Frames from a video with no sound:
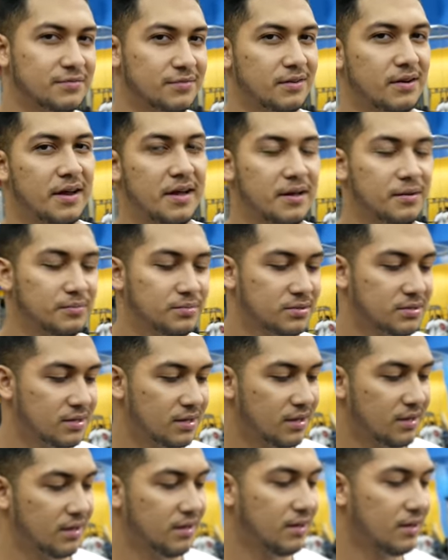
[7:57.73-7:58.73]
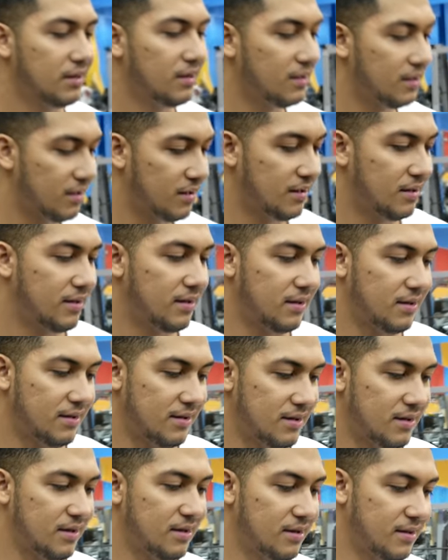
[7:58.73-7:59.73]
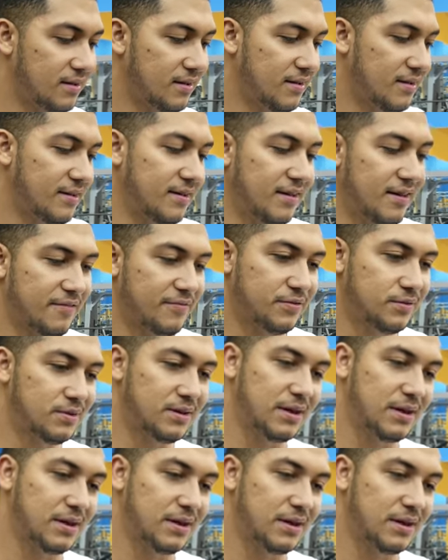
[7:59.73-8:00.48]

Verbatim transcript: for abs. Uh, if you